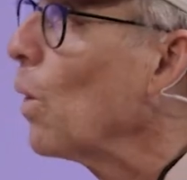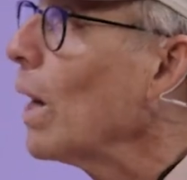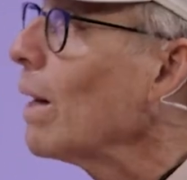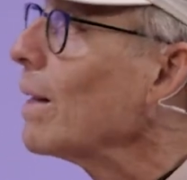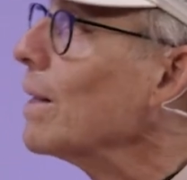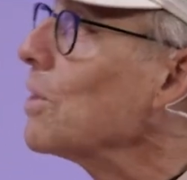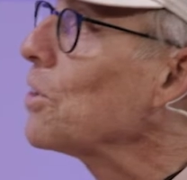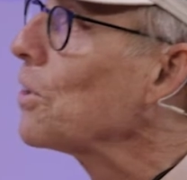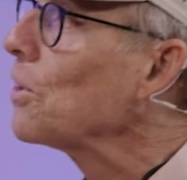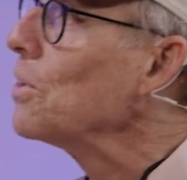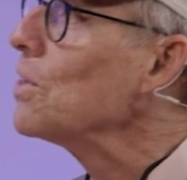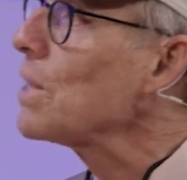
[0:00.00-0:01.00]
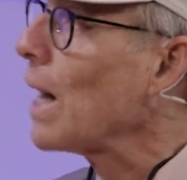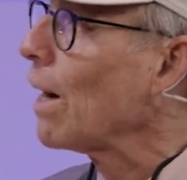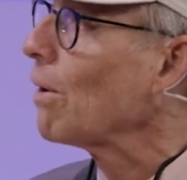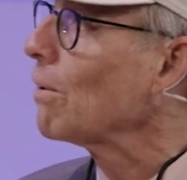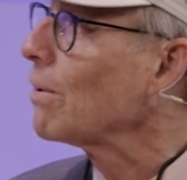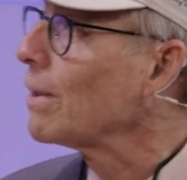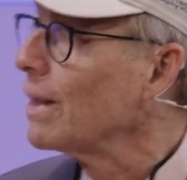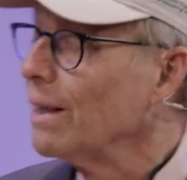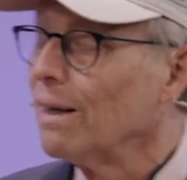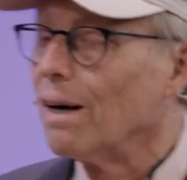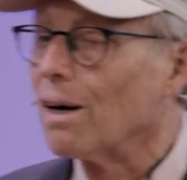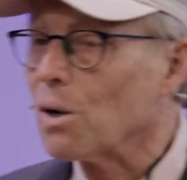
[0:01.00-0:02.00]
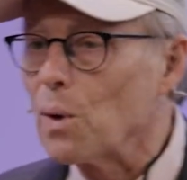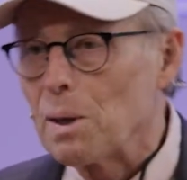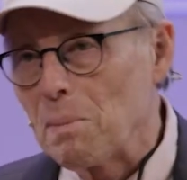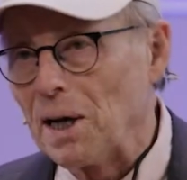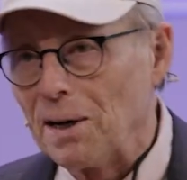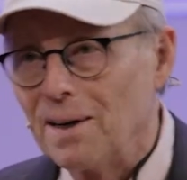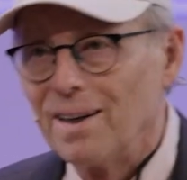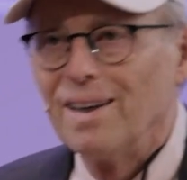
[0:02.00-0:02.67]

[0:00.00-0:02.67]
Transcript: Well, it turns out quite a bit.